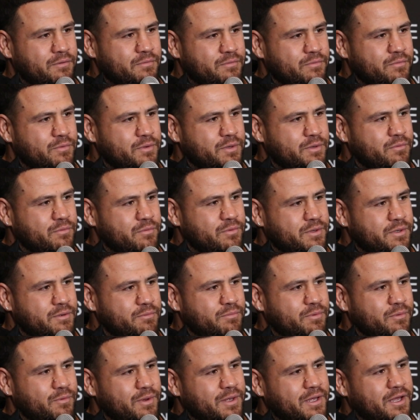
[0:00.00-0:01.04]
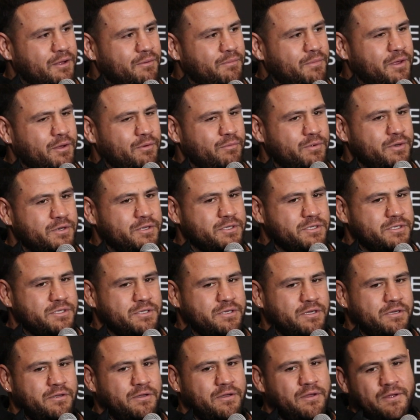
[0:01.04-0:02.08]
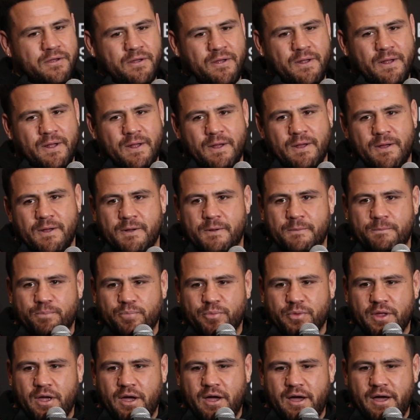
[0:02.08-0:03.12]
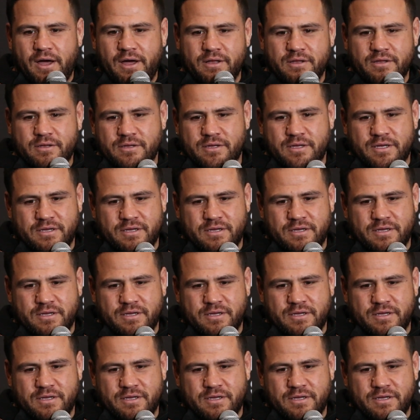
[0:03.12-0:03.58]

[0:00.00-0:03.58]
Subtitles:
And we come out winners. So, I'm